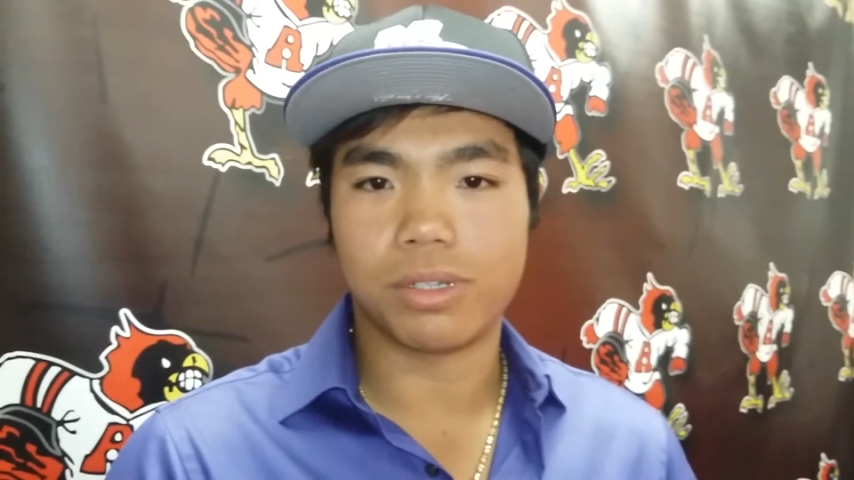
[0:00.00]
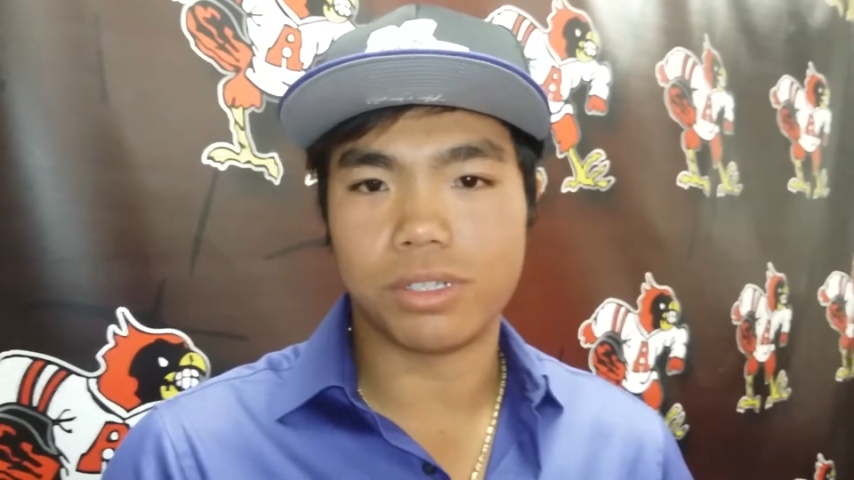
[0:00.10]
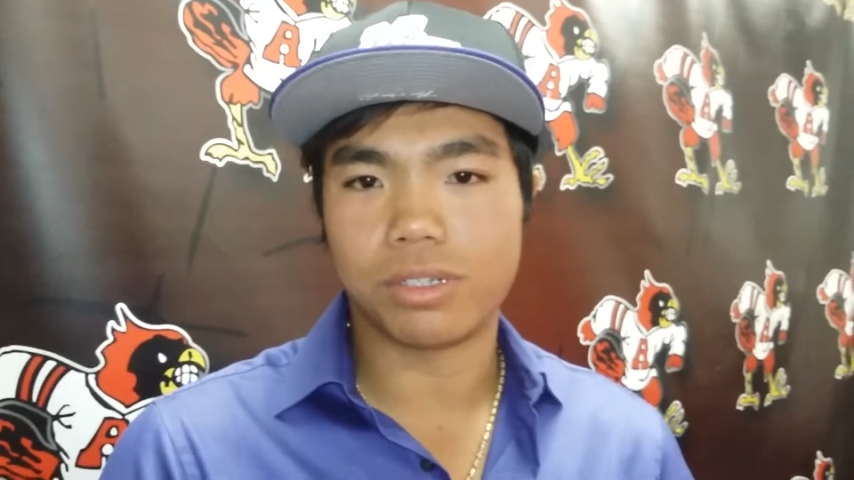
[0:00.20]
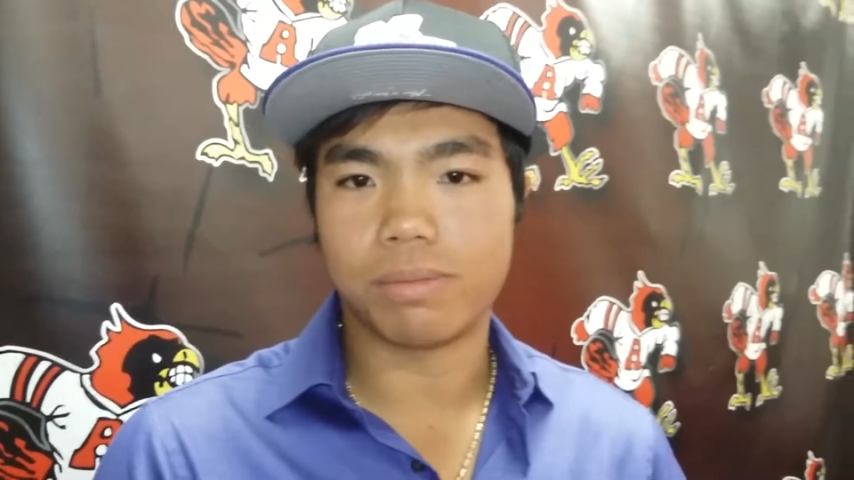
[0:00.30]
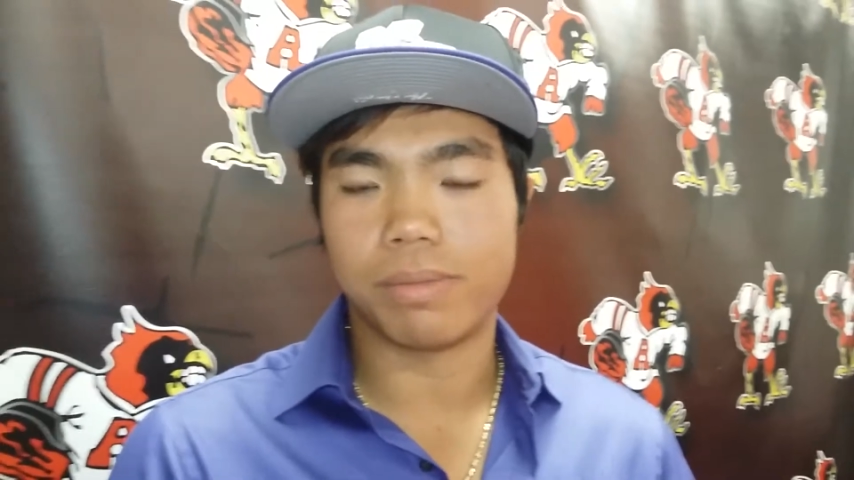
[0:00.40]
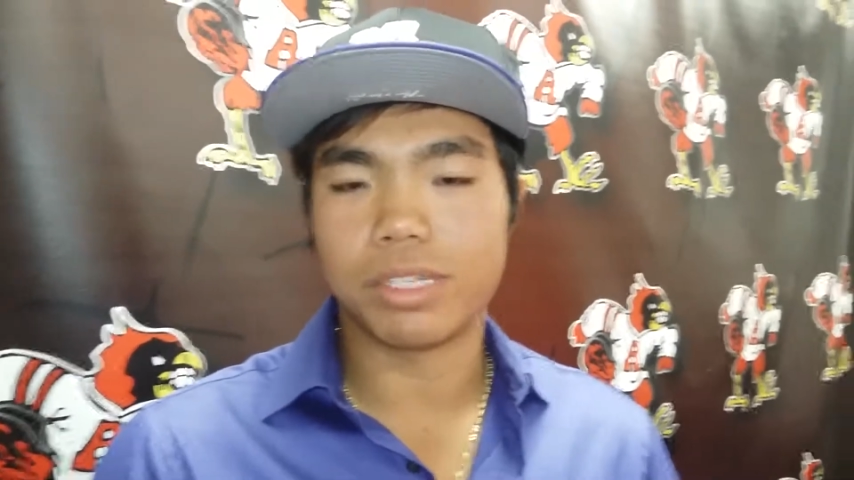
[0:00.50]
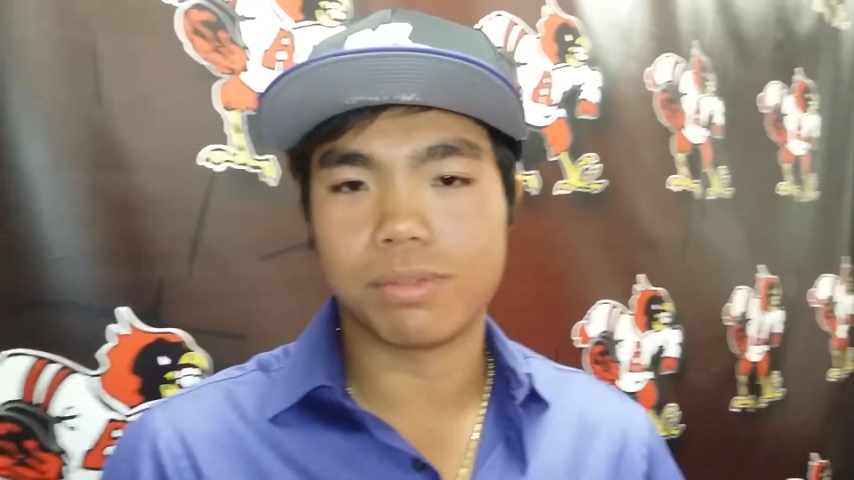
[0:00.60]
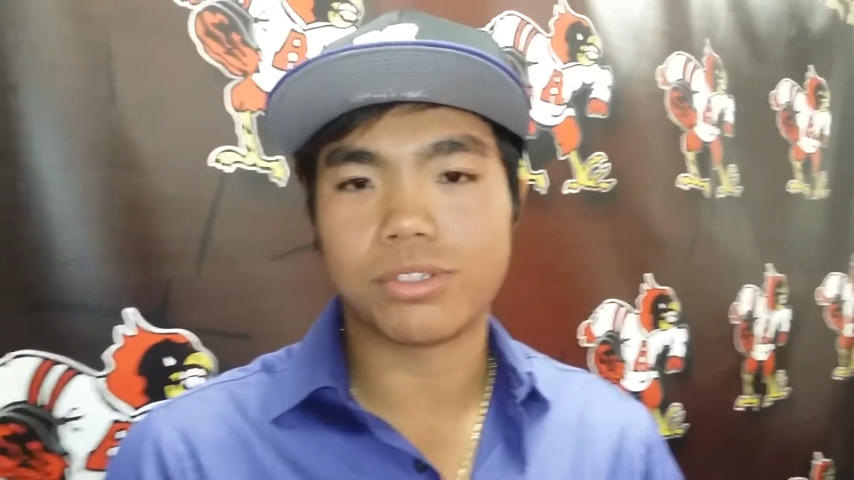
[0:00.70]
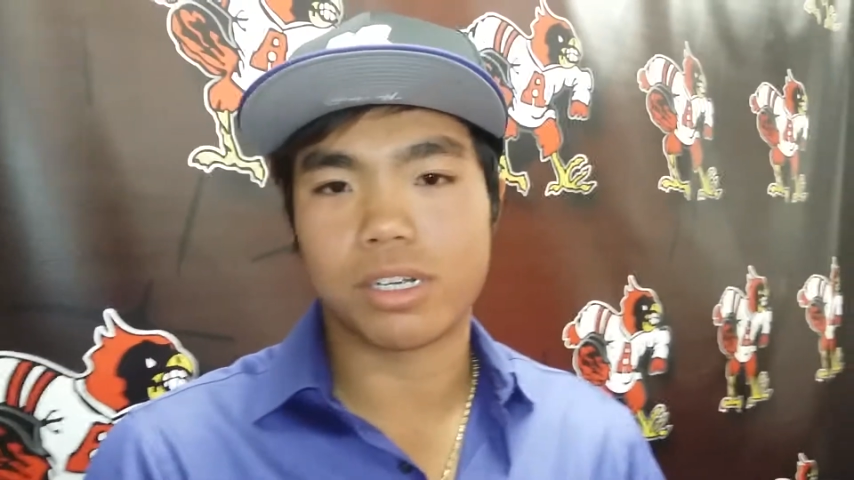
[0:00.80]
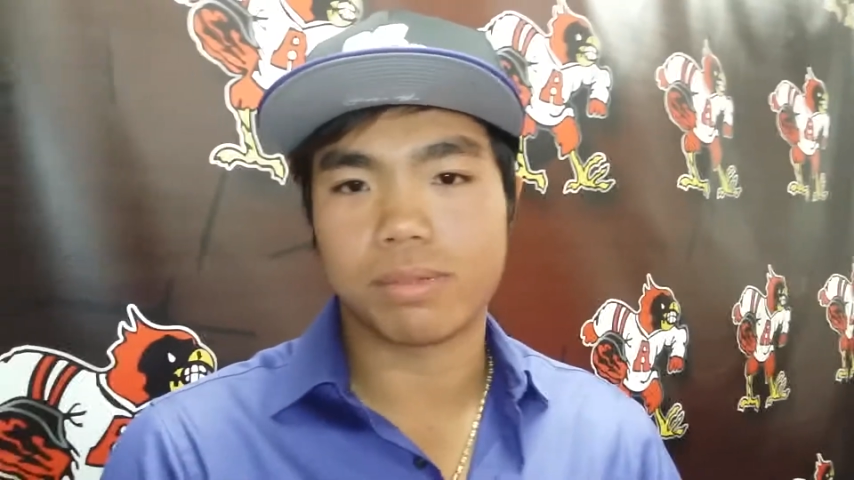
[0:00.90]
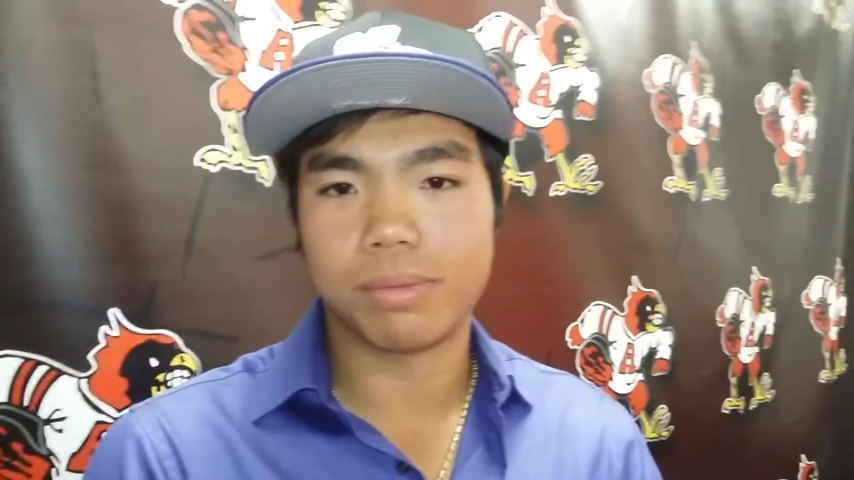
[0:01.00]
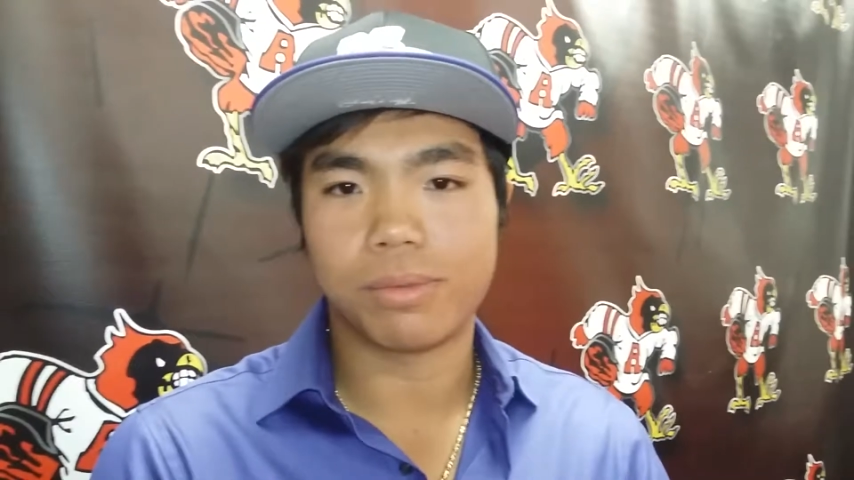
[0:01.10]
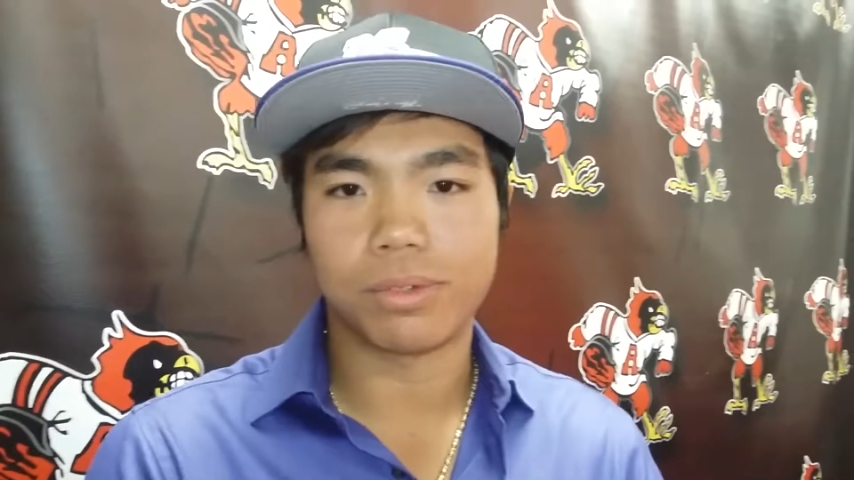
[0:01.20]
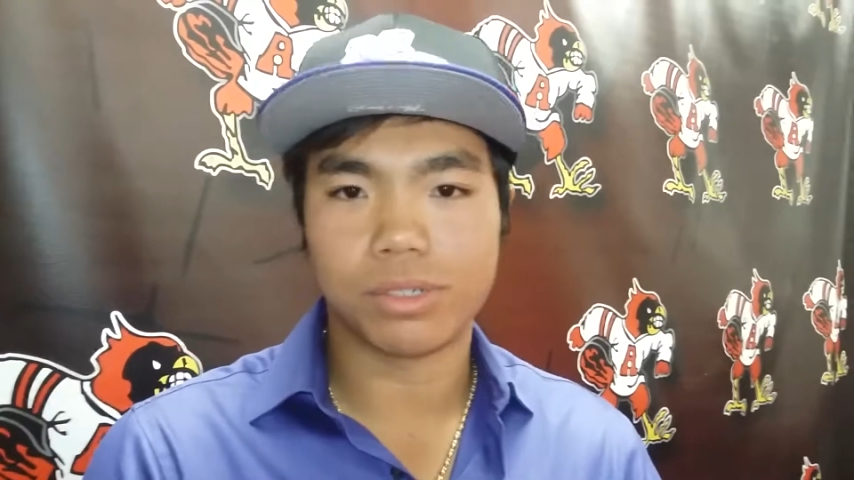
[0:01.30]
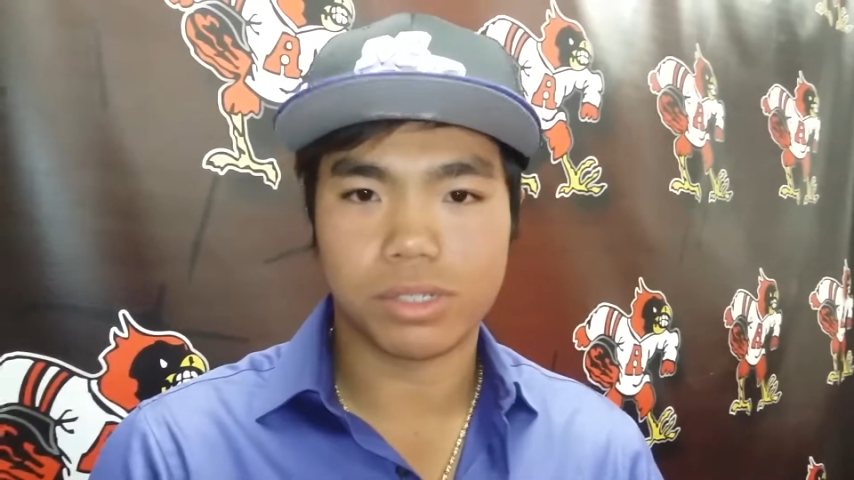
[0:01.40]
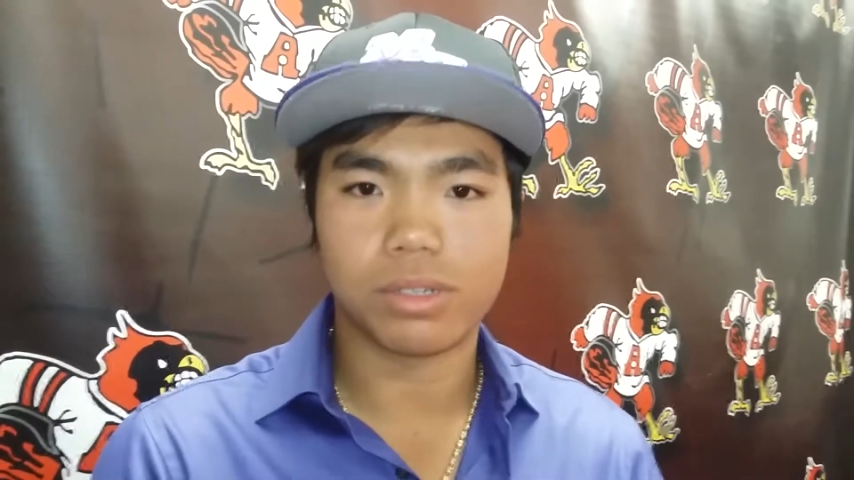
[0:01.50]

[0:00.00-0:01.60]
but you know, baseball attracted me more.